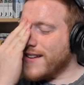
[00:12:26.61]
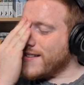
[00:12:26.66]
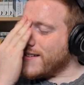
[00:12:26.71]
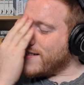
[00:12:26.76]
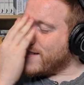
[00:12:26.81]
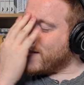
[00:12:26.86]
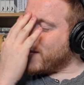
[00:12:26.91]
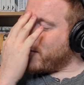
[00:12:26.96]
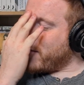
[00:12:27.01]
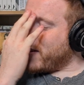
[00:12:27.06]

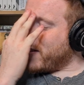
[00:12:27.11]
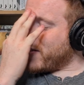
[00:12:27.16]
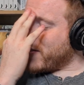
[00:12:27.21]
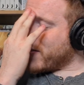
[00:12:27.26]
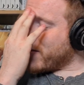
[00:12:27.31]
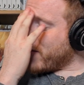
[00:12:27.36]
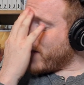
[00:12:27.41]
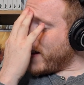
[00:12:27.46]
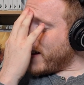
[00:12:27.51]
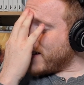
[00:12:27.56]
There's so many
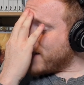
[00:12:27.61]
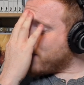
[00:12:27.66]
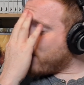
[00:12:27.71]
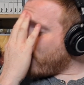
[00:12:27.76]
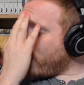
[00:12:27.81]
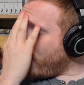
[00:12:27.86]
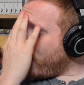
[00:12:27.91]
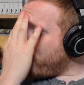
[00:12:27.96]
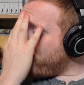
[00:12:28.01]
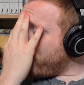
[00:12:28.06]
just
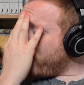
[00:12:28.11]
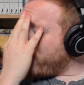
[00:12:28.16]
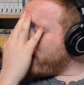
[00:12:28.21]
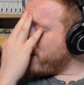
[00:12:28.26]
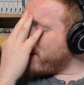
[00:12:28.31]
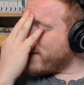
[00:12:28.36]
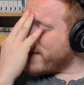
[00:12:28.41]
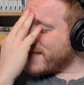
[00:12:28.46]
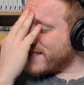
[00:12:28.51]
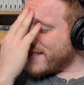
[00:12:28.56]
facepalm
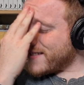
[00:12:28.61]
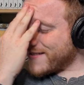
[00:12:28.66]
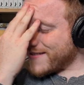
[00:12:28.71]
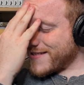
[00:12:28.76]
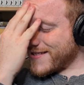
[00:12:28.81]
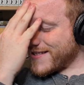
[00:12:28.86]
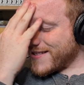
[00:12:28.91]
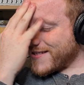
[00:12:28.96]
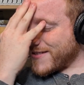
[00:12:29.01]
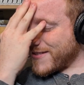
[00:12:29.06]

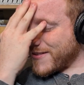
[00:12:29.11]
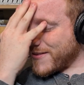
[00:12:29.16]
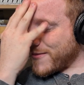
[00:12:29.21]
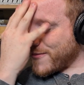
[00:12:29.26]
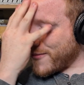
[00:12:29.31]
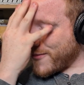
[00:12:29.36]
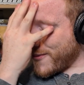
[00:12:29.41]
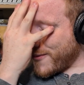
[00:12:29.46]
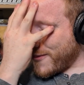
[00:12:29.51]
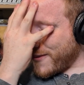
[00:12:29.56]
moments.
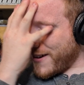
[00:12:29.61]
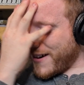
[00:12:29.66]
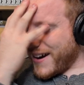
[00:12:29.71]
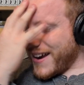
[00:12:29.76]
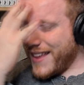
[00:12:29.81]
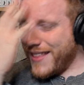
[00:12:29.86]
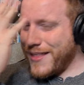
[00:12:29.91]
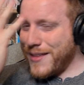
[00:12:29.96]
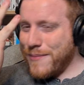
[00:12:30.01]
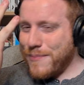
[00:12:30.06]
Why
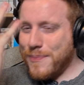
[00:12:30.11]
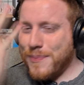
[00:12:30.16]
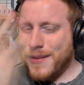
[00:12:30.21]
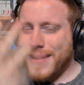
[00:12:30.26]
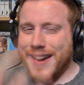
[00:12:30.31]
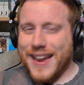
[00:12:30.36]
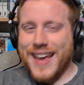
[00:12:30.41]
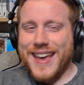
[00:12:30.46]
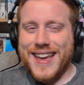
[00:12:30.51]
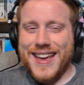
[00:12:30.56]
are they
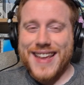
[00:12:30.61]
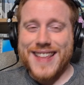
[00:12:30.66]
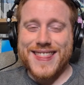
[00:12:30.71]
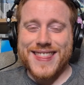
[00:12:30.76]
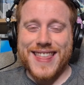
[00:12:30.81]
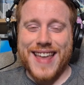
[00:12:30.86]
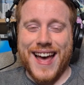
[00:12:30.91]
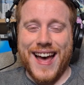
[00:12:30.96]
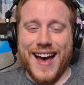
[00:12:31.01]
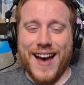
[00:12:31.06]
playing
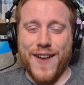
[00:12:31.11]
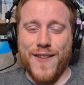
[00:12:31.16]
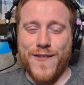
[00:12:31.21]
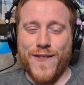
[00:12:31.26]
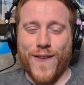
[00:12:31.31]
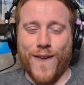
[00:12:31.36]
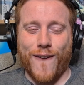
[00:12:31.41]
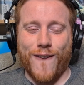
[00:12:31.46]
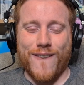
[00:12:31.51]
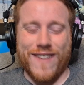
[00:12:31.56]
that of
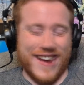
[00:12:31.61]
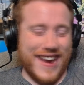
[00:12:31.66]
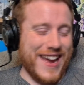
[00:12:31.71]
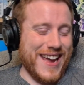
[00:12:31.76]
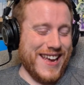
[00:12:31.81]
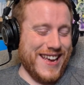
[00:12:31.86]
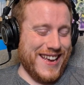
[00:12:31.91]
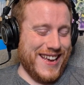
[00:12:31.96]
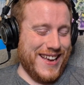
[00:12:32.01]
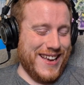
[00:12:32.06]
all
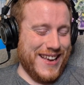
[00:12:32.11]
games?